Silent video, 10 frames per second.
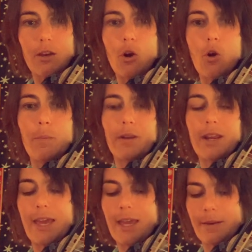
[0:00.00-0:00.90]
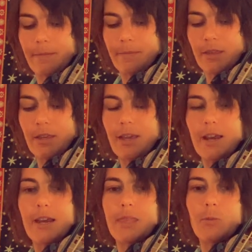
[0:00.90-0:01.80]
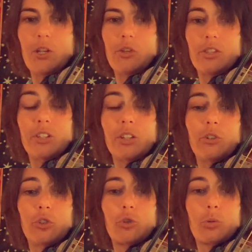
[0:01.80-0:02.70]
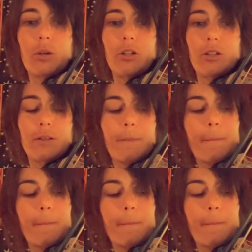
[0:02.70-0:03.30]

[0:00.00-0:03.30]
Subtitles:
open A. And then we do this little trill.